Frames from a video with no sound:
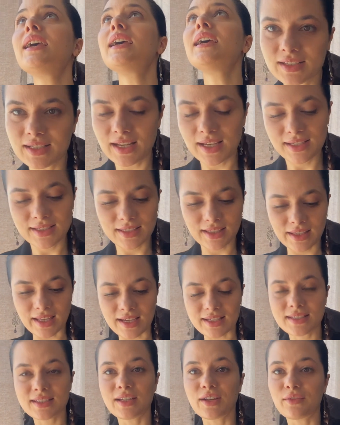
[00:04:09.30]
today is the
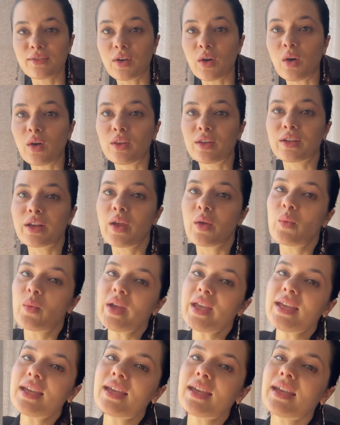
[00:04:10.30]
last day of the holiday
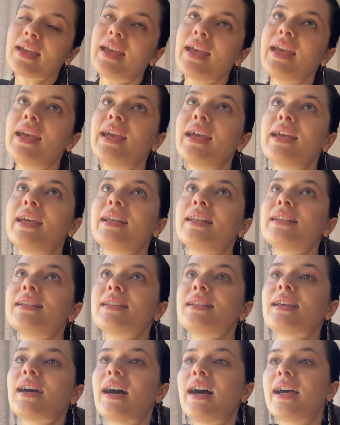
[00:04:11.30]
week
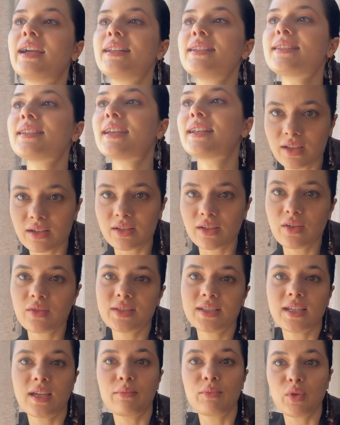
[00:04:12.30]
and I decided to go
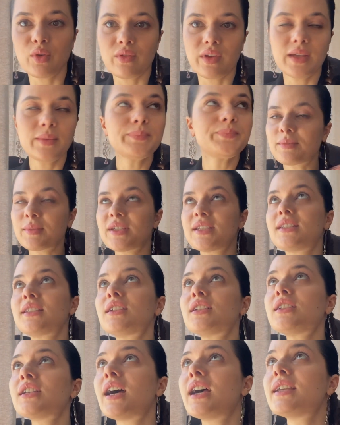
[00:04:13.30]
see a movie. My
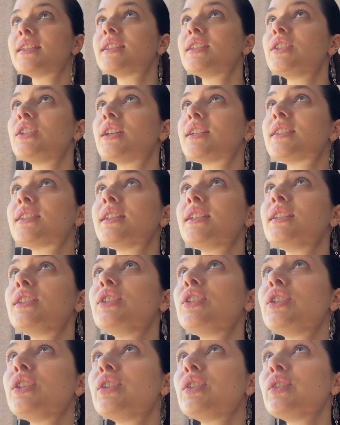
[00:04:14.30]
sister Ty suggested
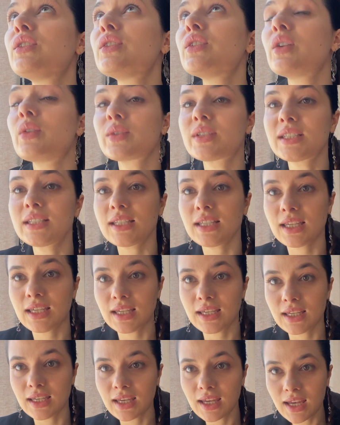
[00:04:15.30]
to go
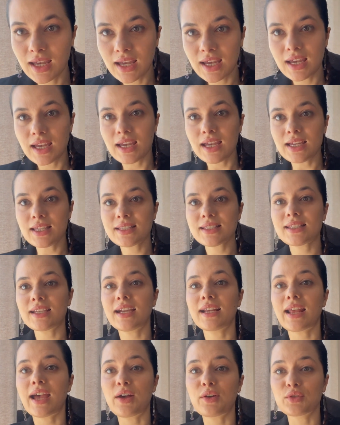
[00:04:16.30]
see
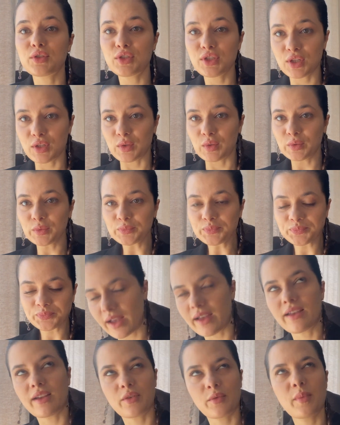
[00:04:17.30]
Inside Out 2.
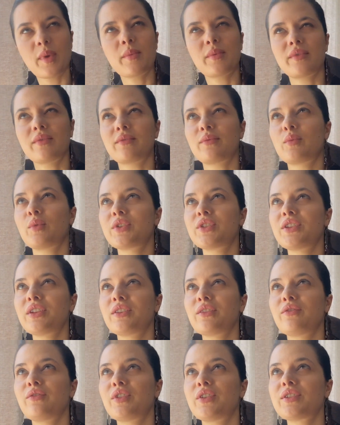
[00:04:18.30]
I remember watching
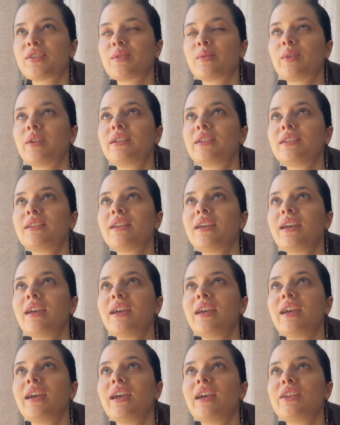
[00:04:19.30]
the first one
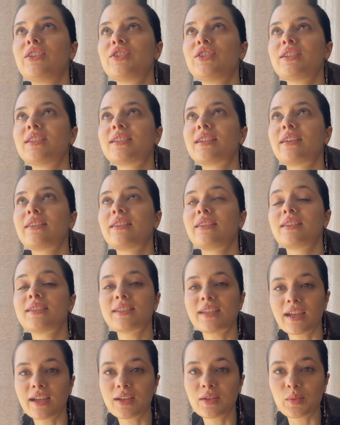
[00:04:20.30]
and she said that the
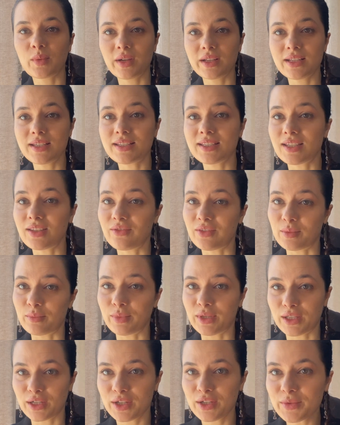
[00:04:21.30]
second one is even
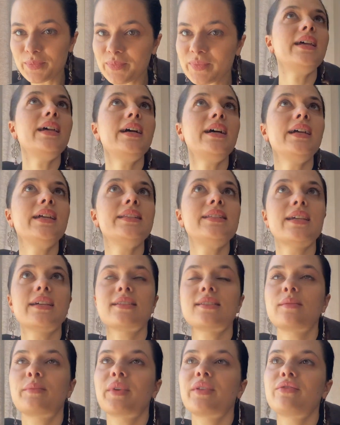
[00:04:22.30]
better. I
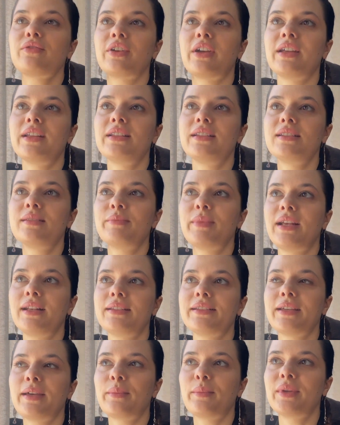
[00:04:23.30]
texted my friend
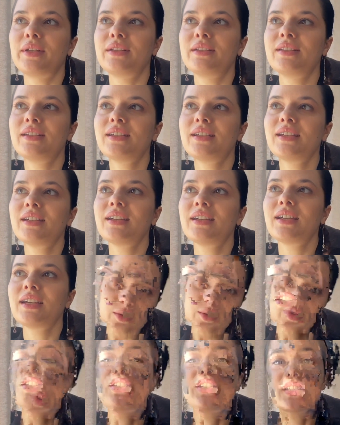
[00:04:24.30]
Meltem, and
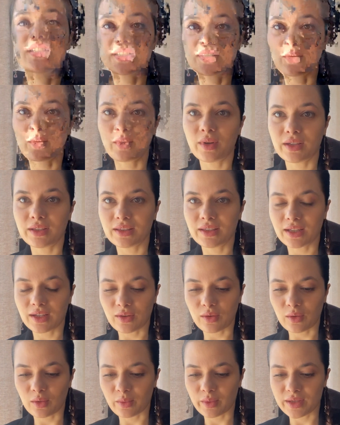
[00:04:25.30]
because she's the one that
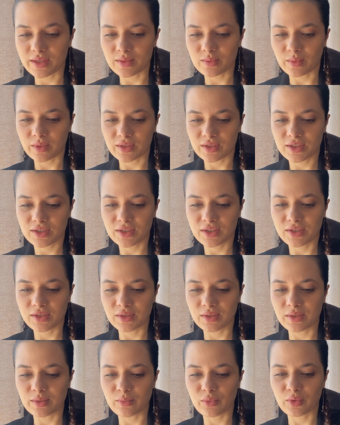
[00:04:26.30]
always wants to
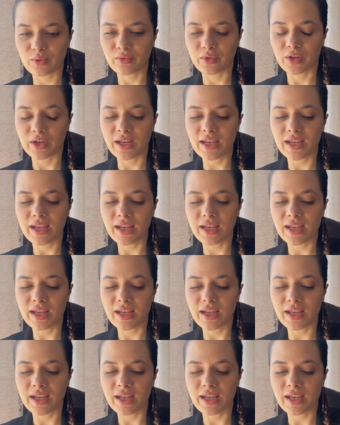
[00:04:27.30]
improve her